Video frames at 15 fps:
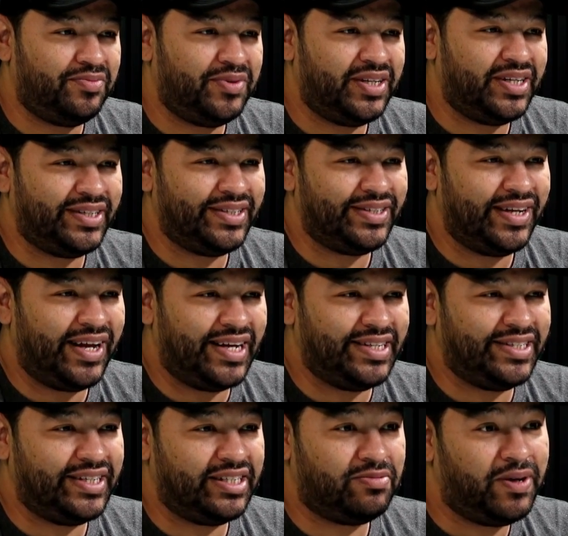And I had to
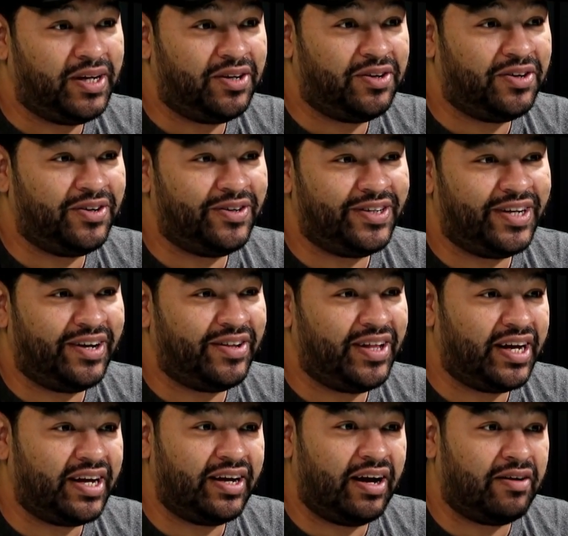explain to her and how like
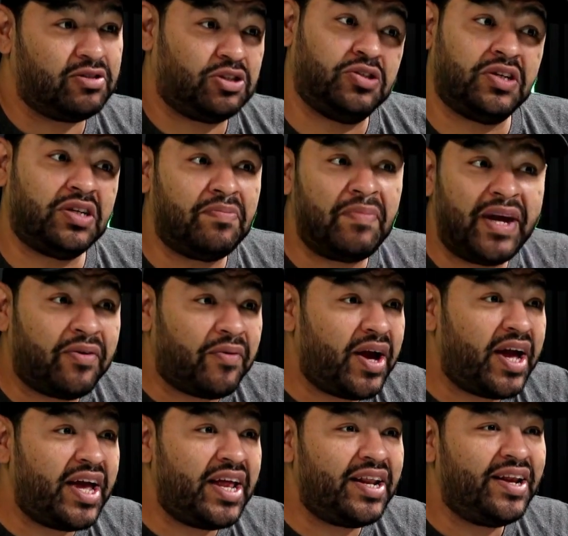I was still going to make
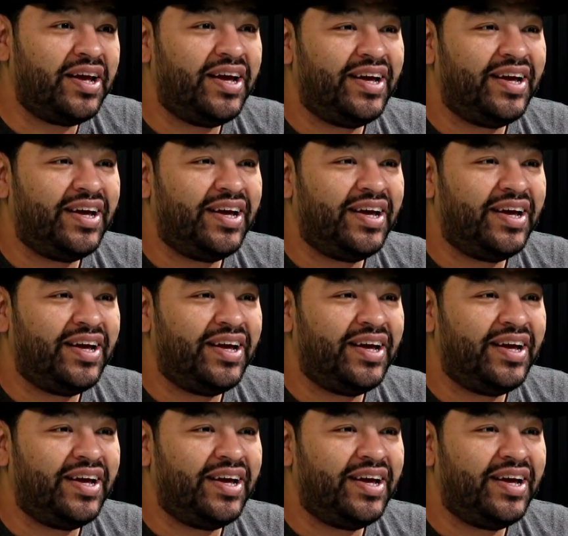rent.